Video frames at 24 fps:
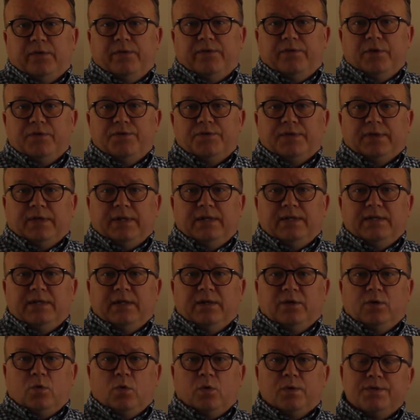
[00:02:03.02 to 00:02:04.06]
of those
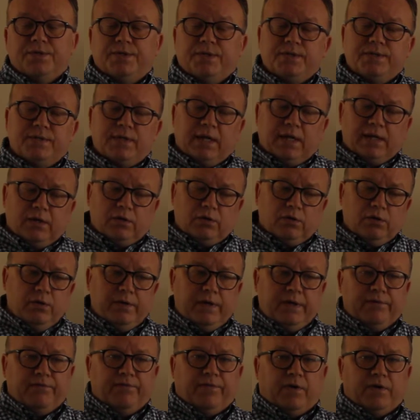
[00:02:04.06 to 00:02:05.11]
LinkedIn courses,
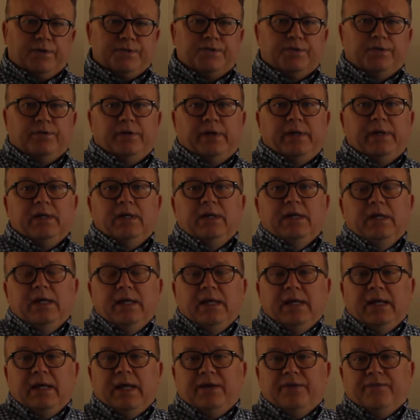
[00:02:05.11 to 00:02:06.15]
including Fostering
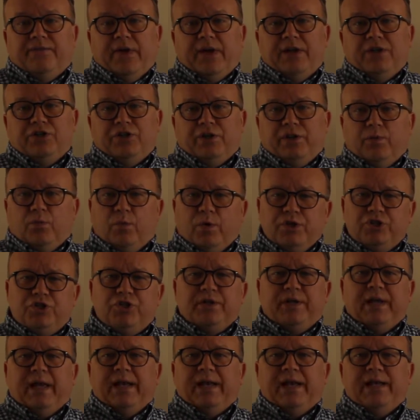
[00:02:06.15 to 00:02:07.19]
Innovation. And once
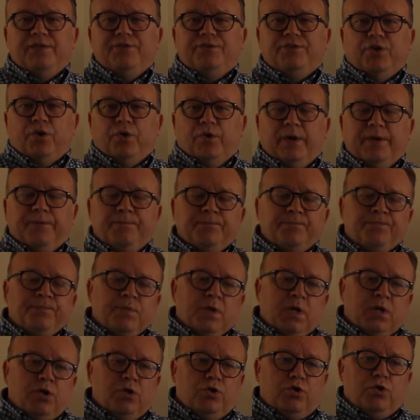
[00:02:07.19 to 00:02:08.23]
you get into it,
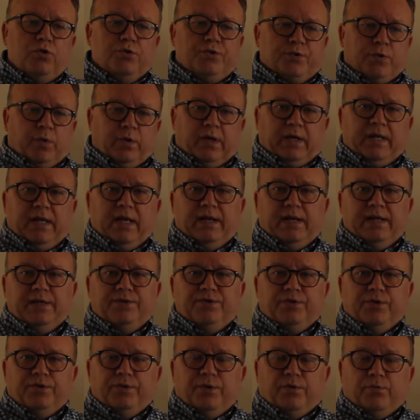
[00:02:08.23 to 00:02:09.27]
you do sort of get
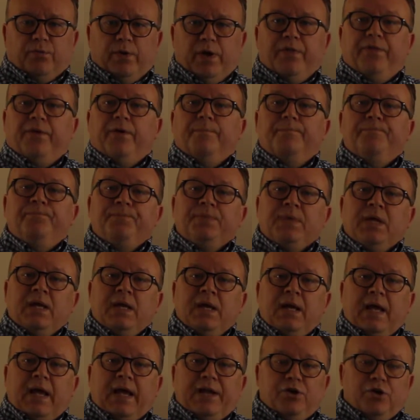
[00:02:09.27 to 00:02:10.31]
into the rhythm
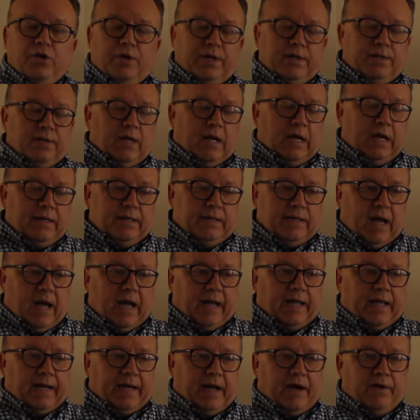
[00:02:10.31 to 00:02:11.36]
and you can
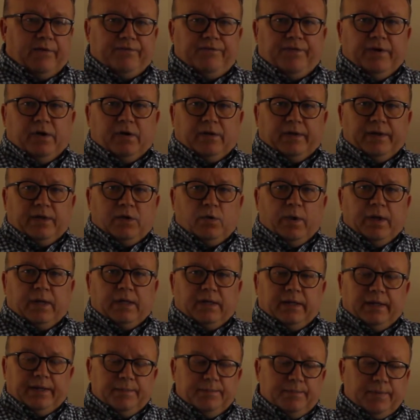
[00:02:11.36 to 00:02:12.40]
knock it out fairly
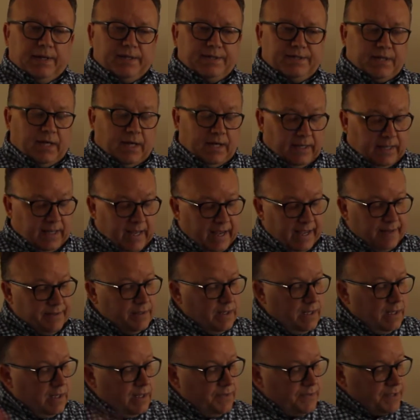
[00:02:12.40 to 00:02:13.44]
quickly. But again,
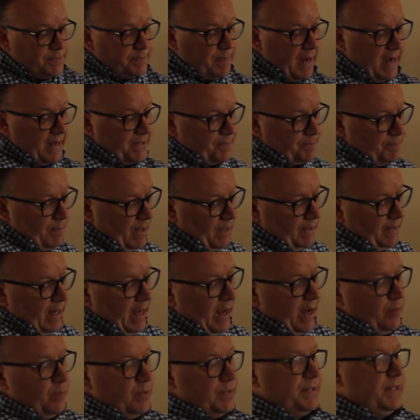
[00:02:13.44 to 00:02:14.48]
this past
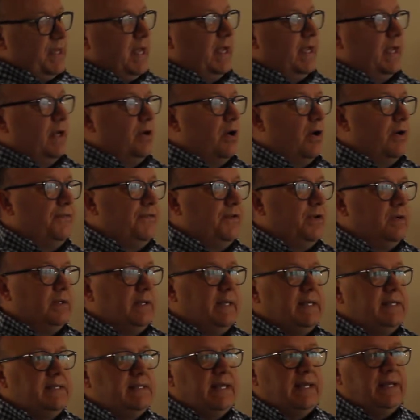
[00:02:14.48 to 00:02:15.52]
Monday was kicking off your
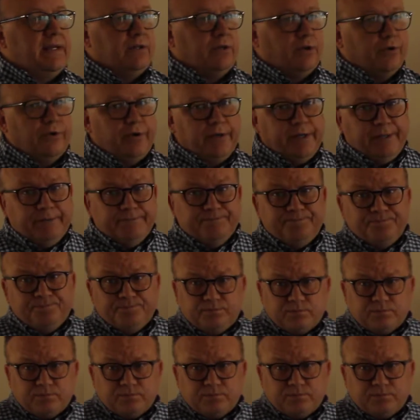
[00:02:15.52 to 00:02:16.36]
LinkedIn learning